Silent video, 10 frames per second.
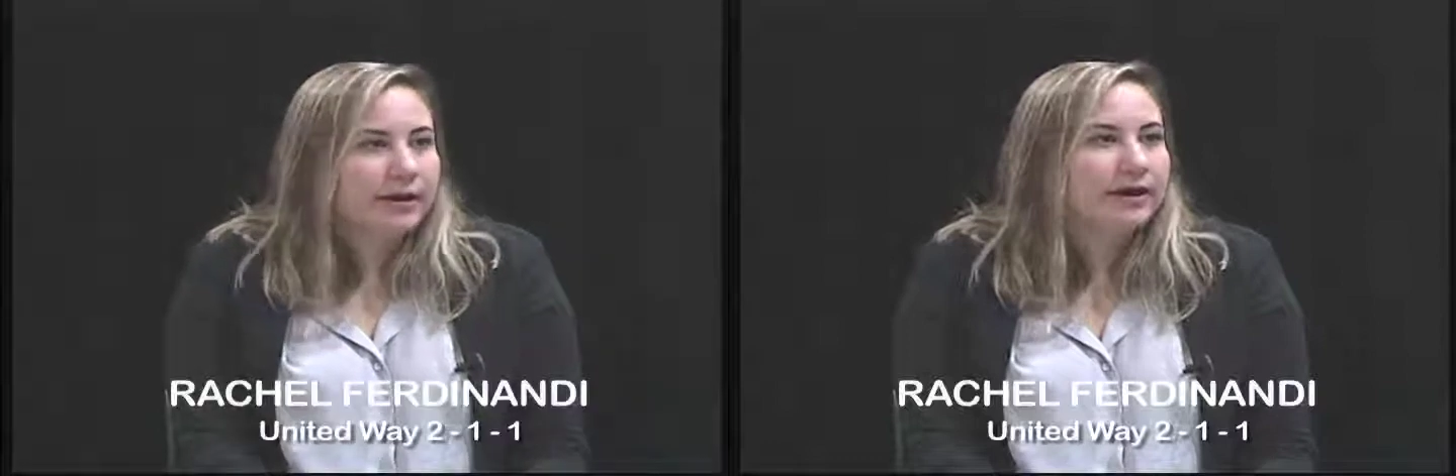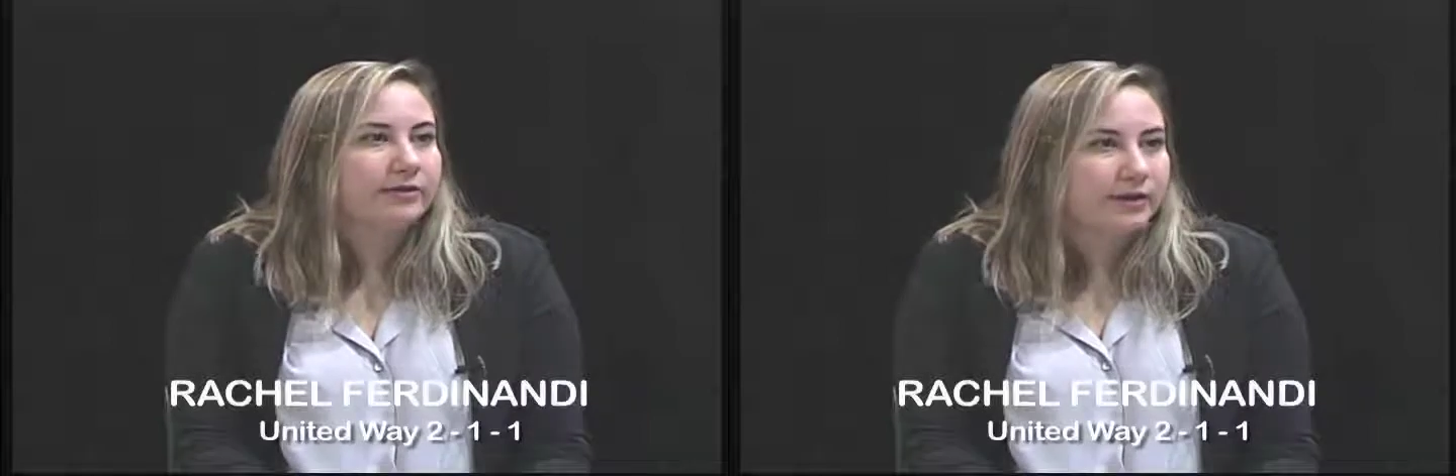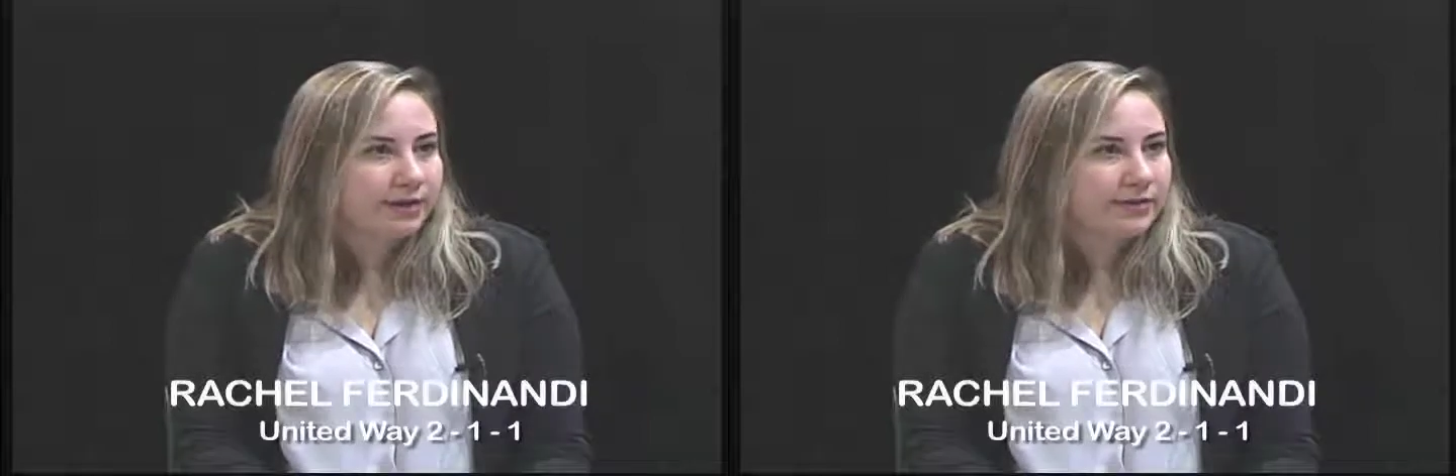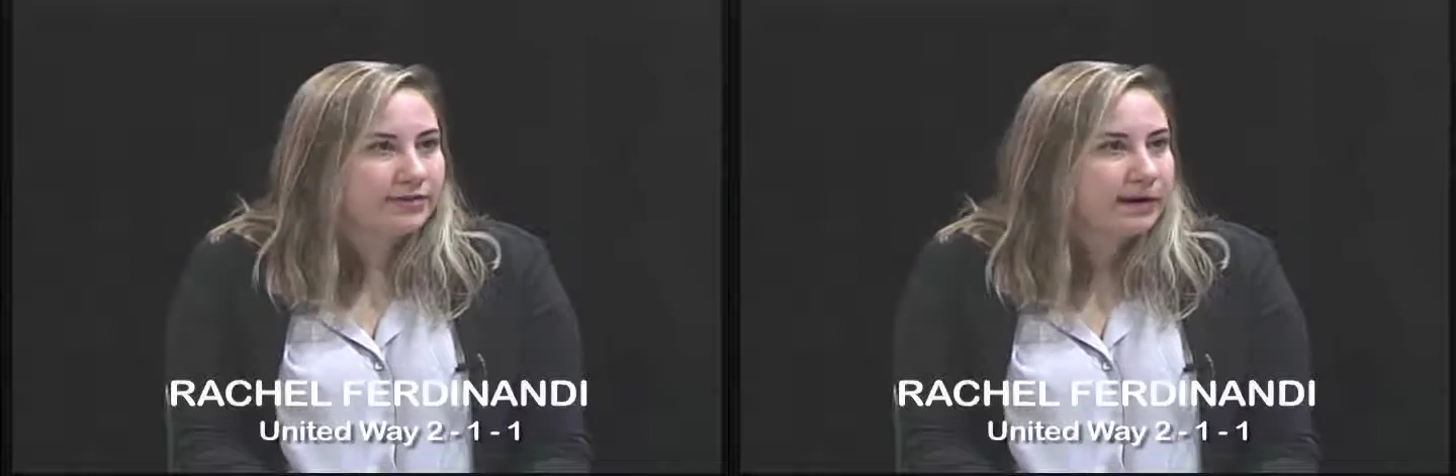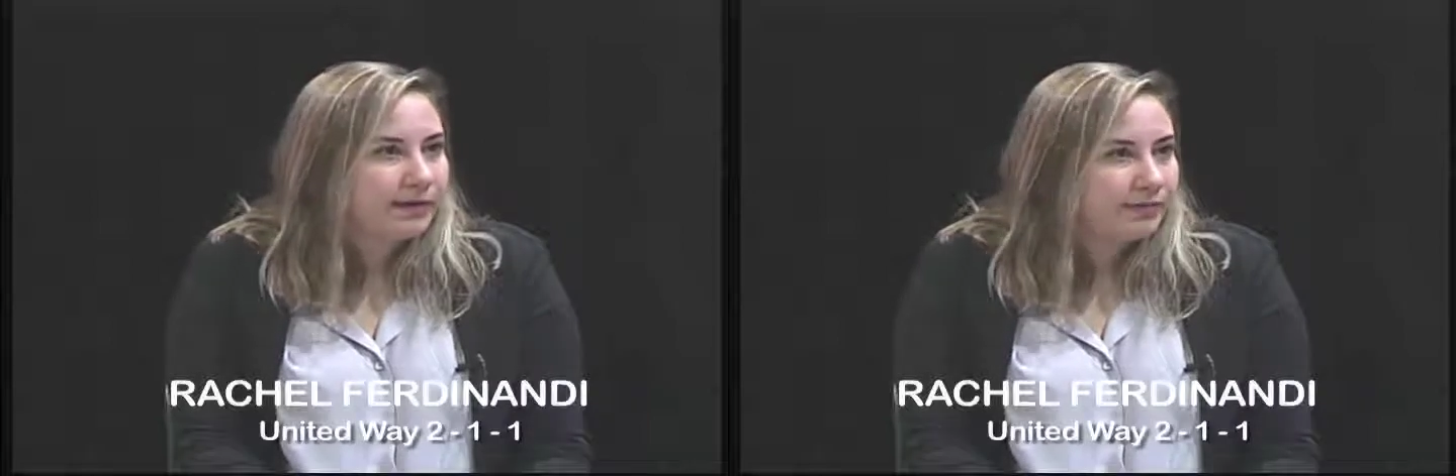and I'm happy to
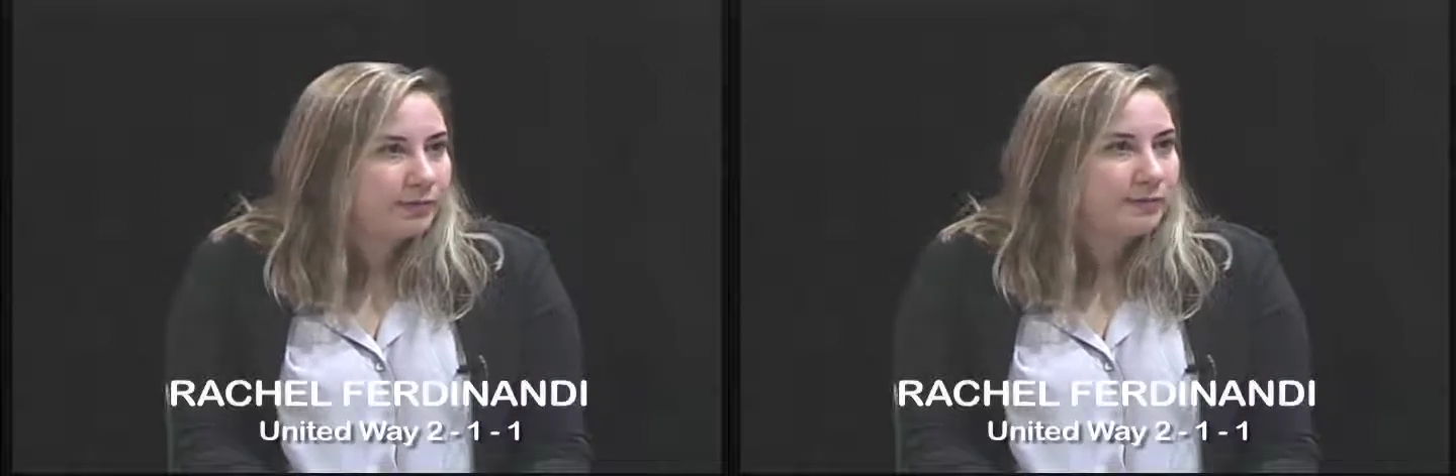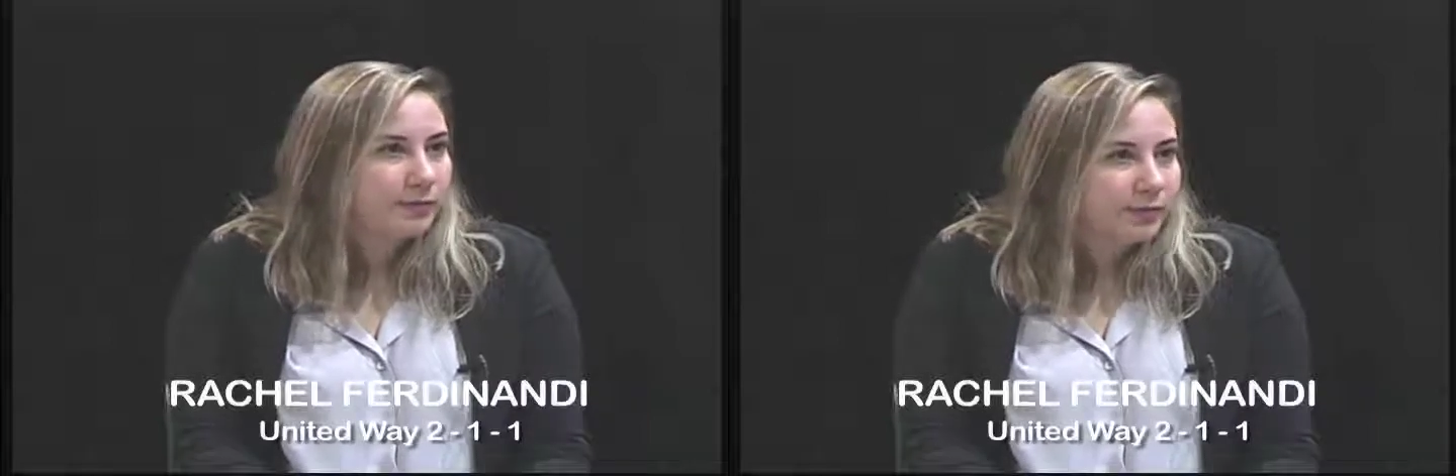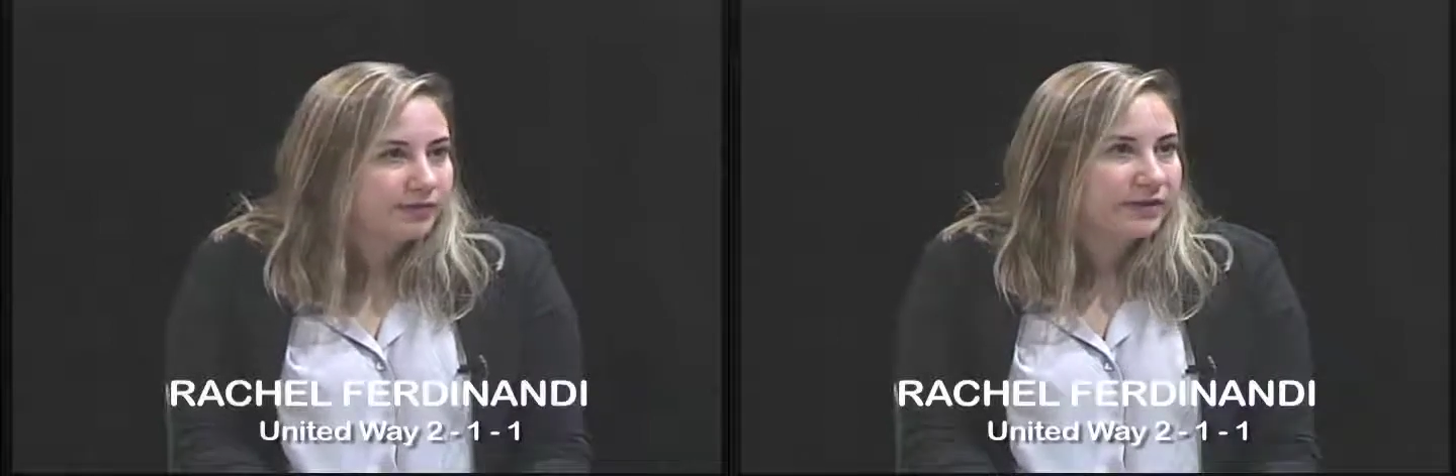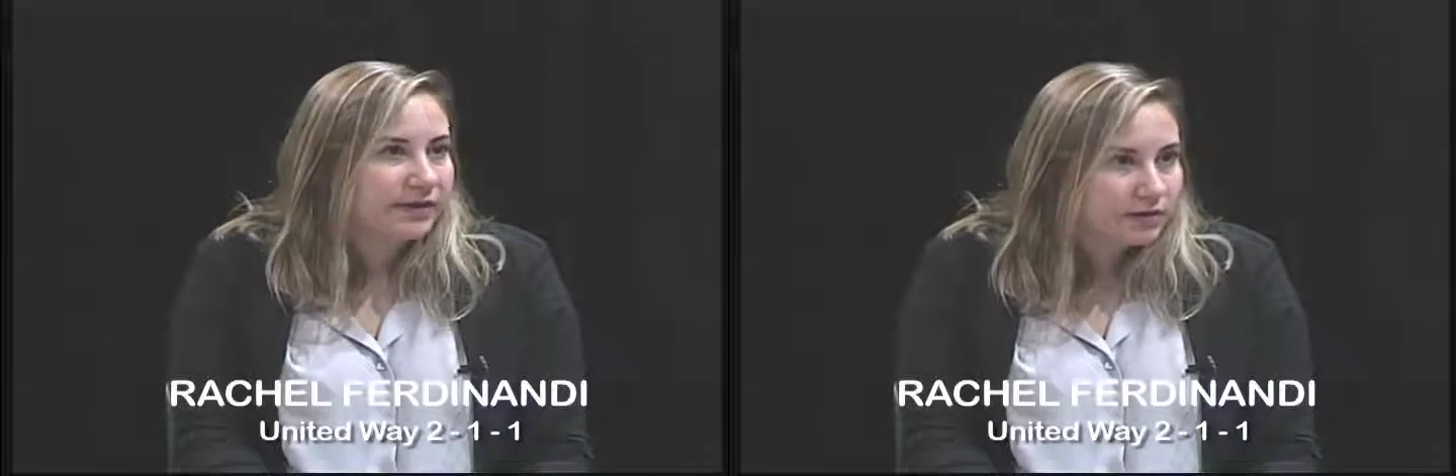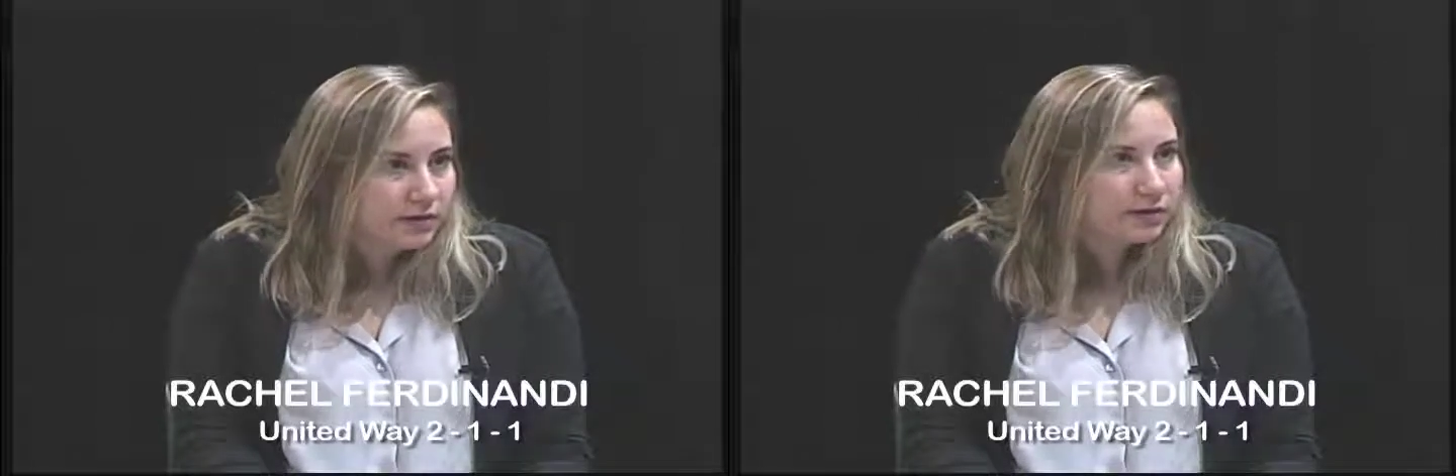help them report that